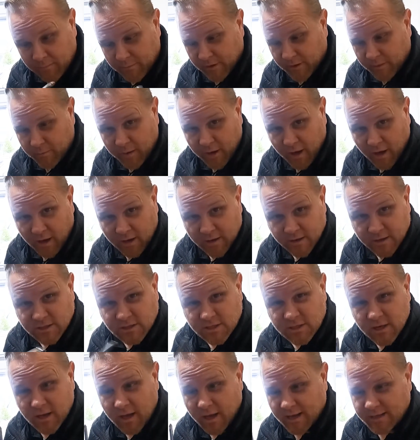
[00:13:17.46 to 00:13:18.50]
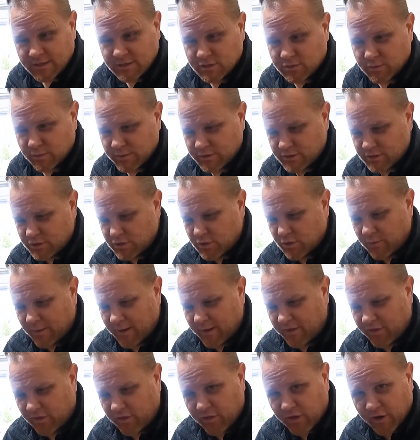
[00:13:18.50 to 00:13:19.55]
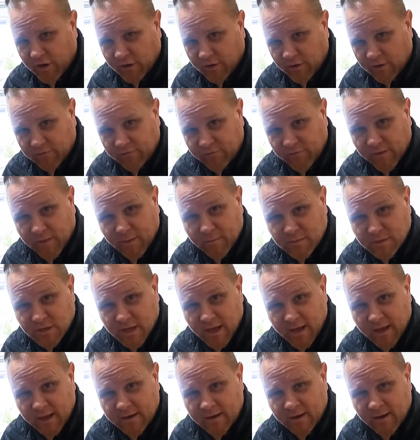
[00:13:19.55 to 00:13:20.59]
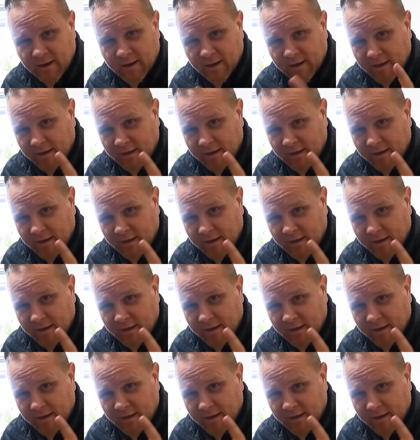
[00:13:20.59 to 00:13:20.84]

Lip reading: Going to be honest, I switched to a thicker Phillips head.